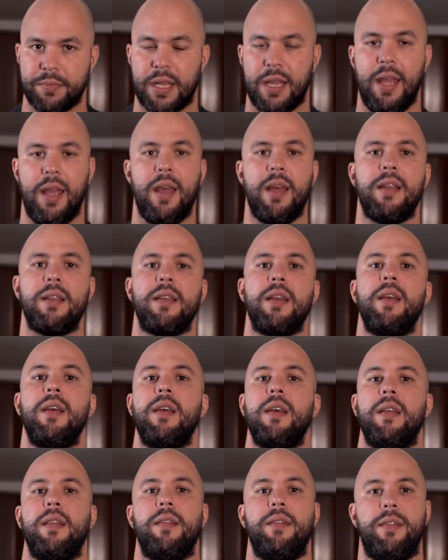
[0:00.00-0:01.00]
And
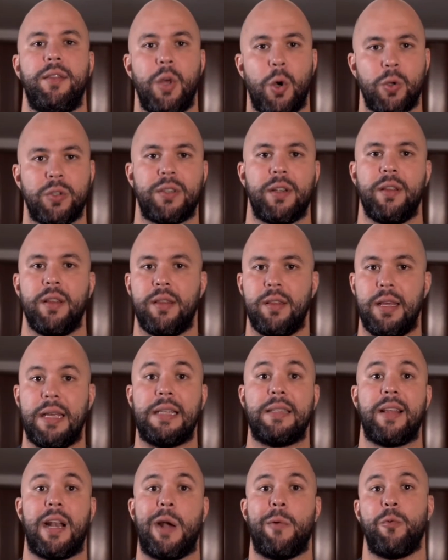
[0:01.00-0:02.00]
those are the
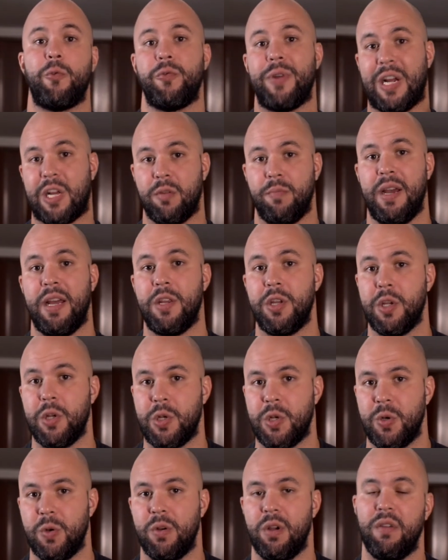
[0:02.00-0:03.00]
things that I would recommend you
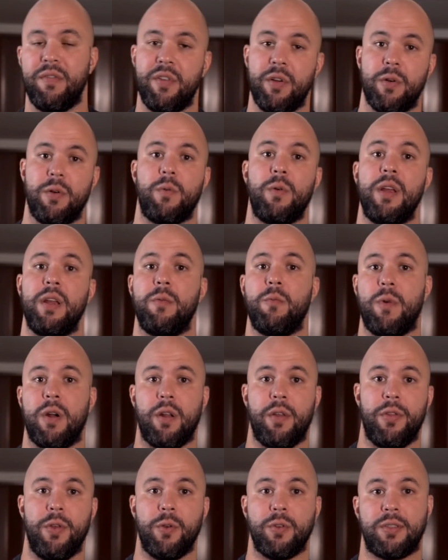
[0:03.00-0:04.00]
do if you're in one
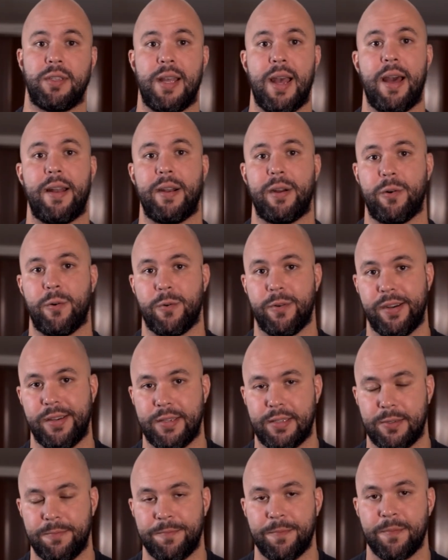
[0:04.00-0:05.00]
of those categories.